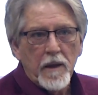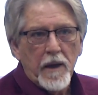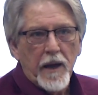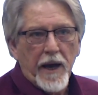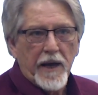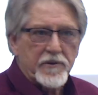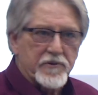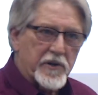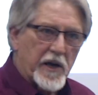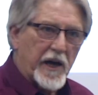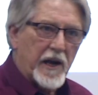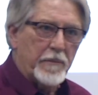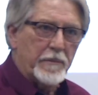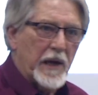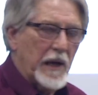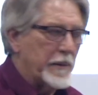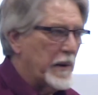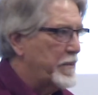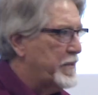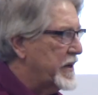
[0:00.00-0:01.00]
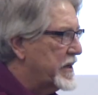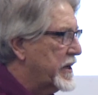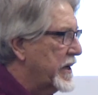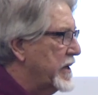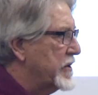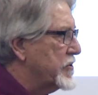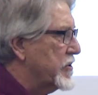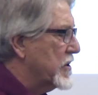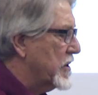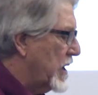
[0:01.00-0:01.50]
outside of maybe
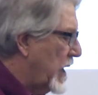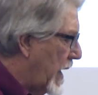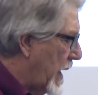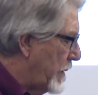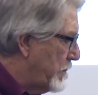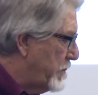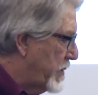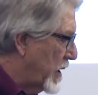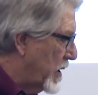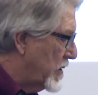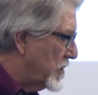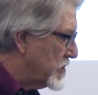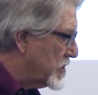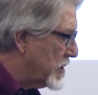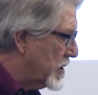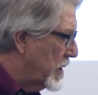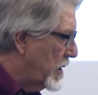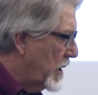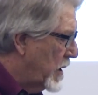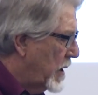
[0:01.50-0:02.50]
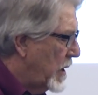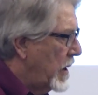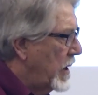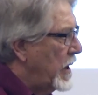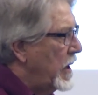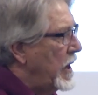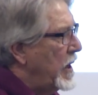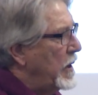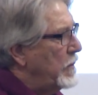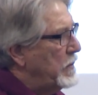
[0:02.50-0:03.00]
potential compost.
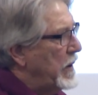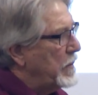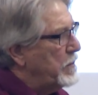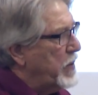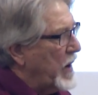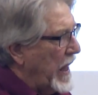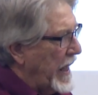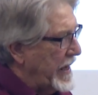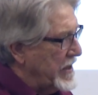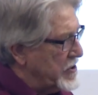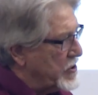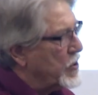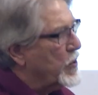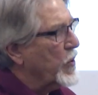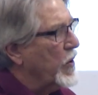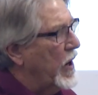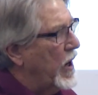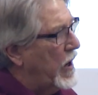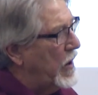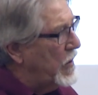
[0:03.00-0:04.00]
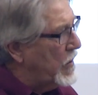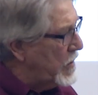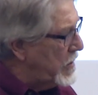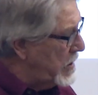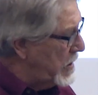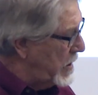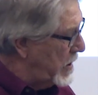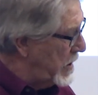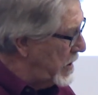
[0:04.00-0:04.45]
But plants grow,